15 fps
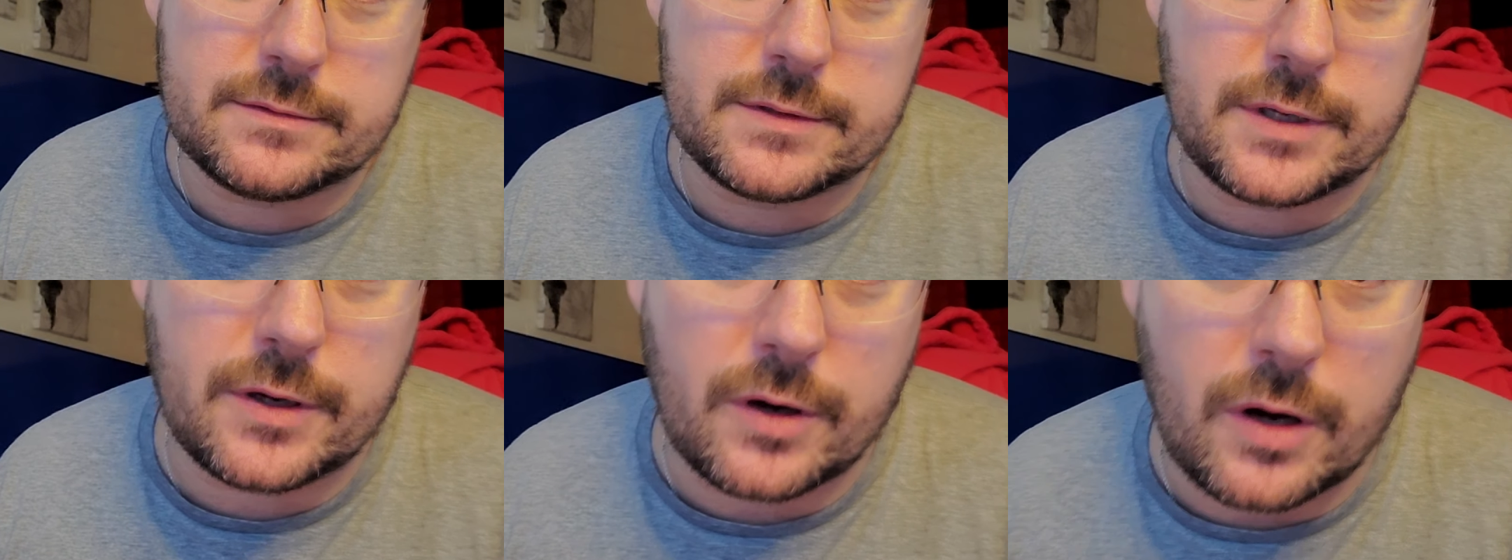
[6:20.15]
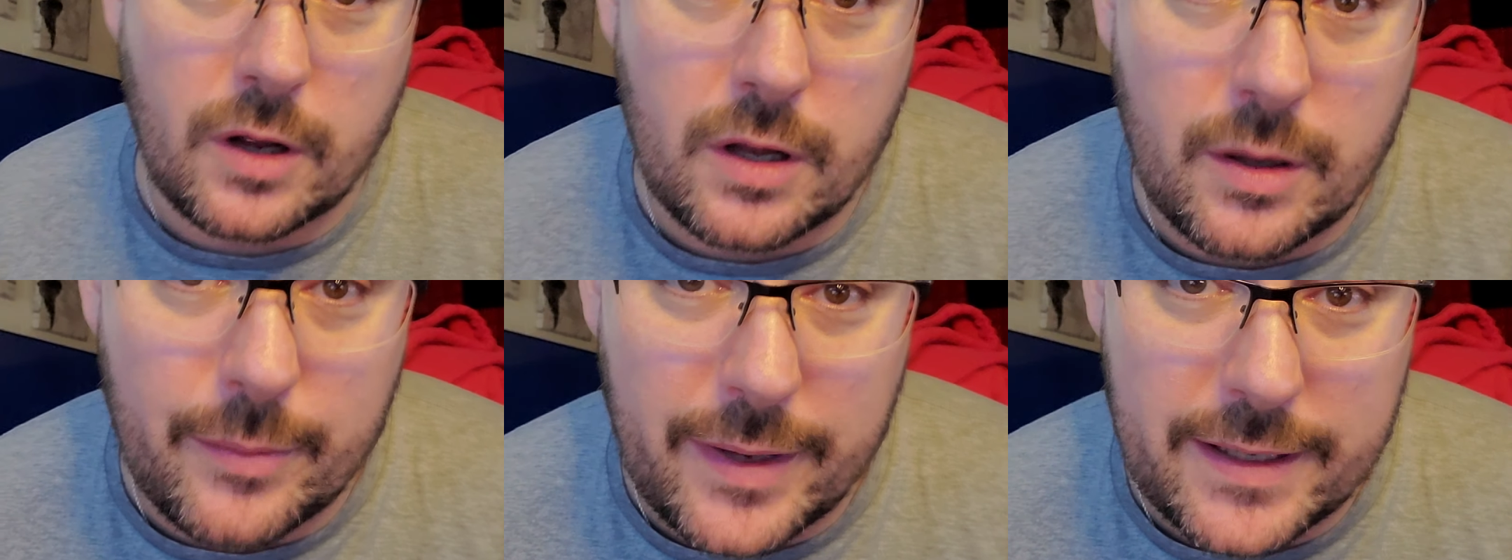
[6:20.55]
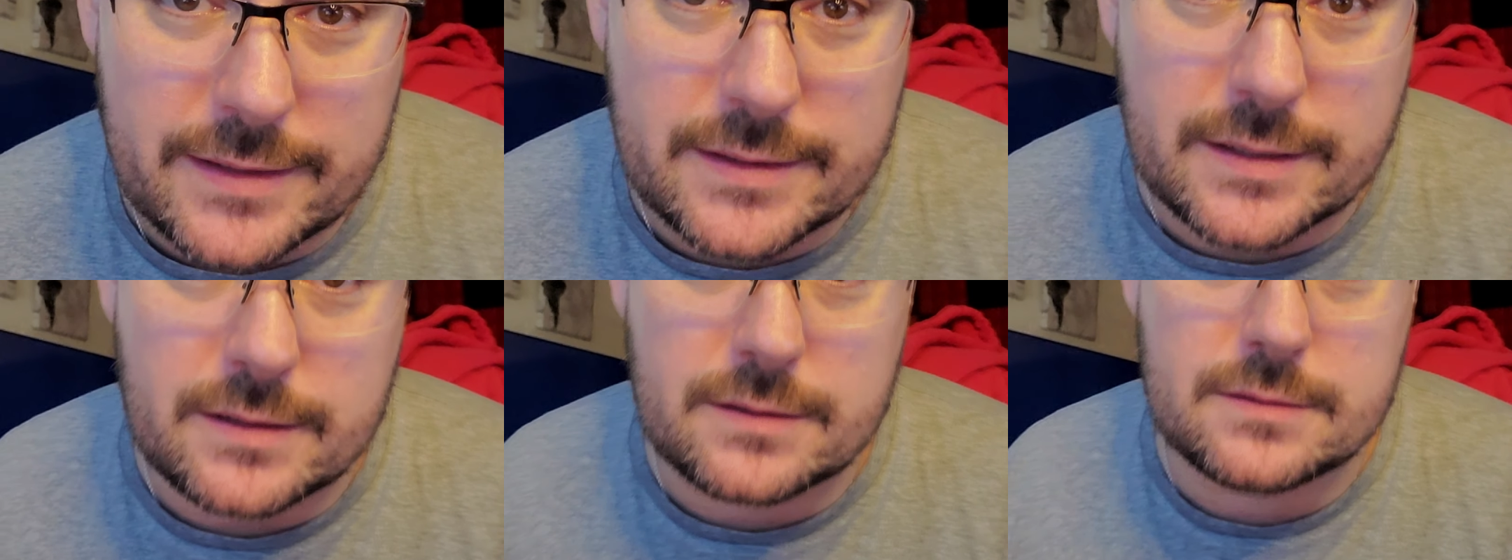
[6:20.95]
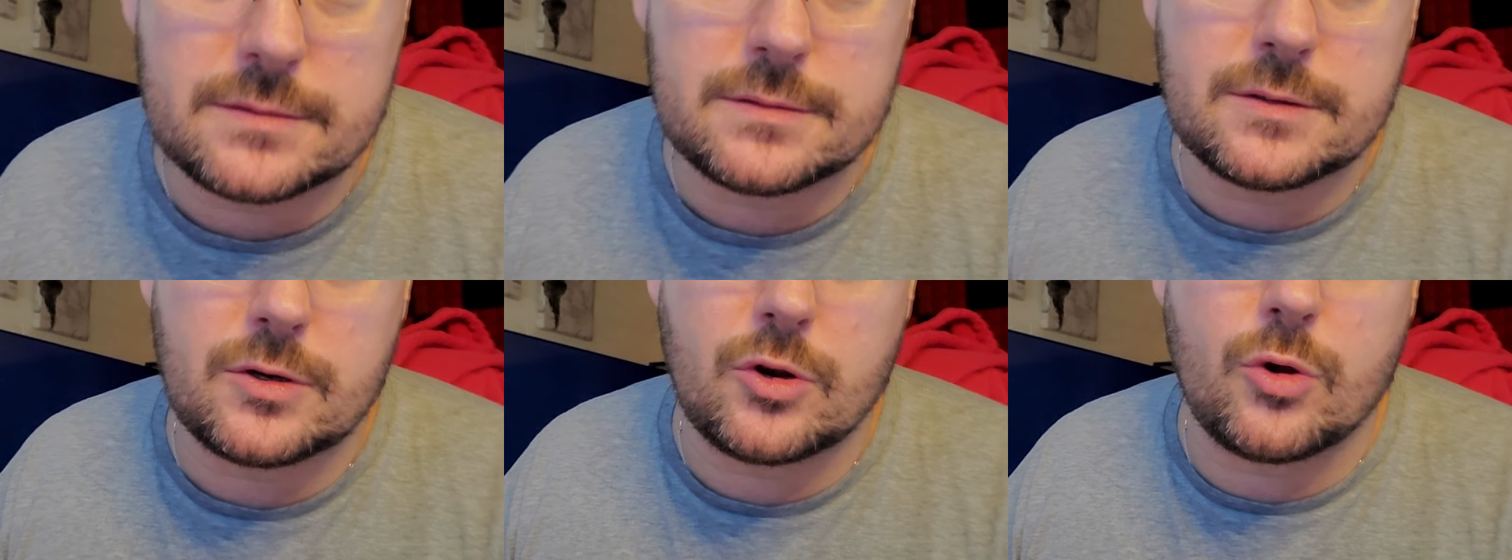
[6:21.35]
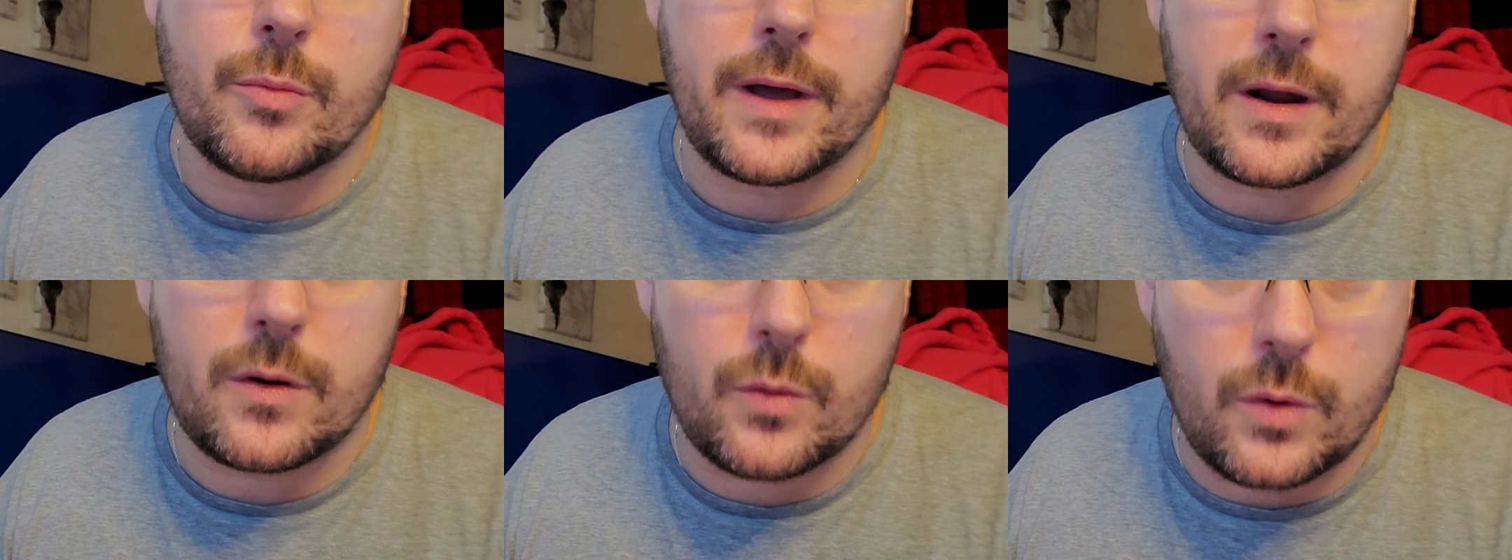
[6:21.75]
you're all amazing, no
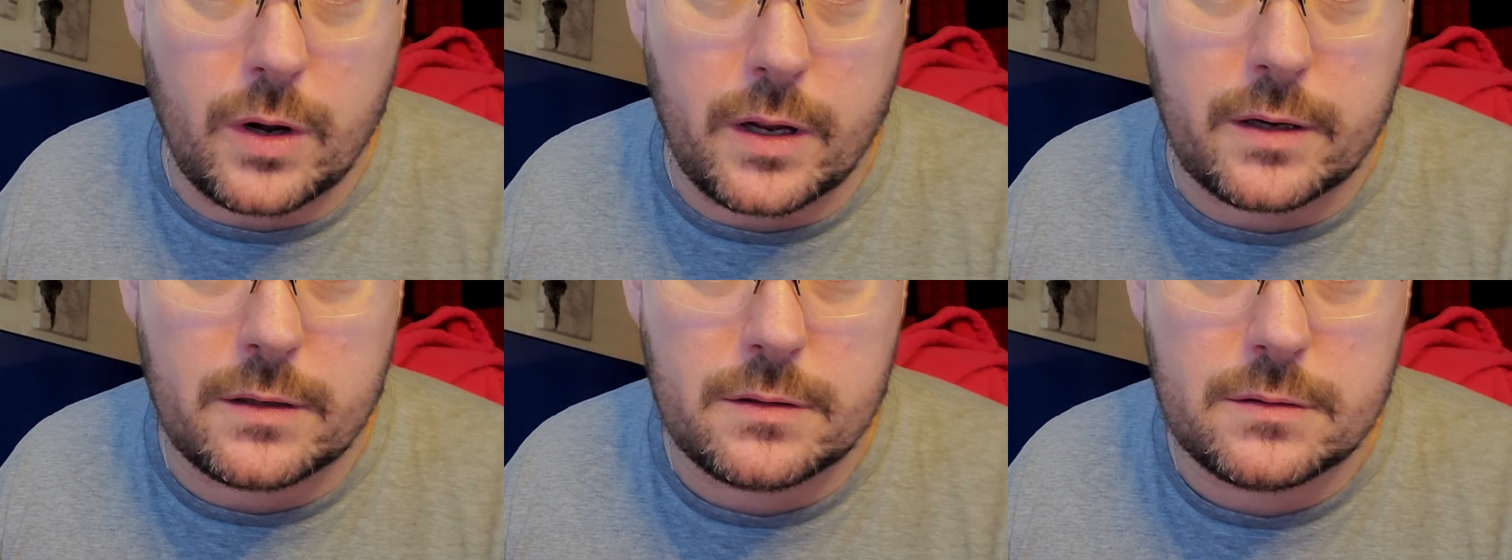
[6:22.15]
matter what.